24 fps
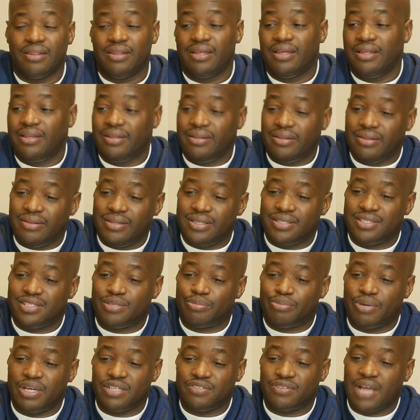then this is the
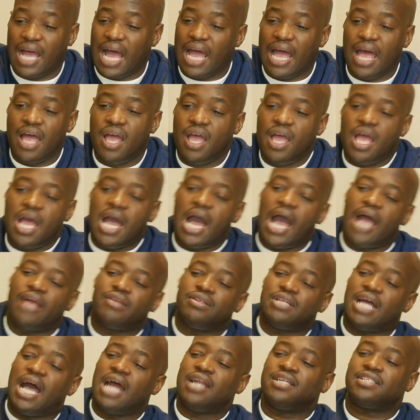press.
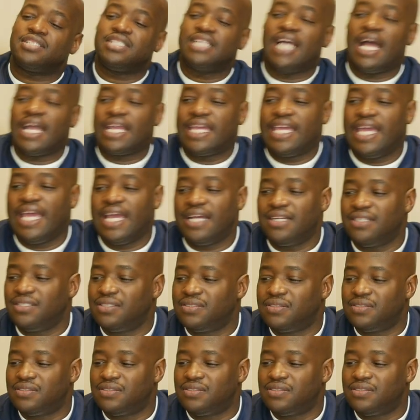Honestly, I can't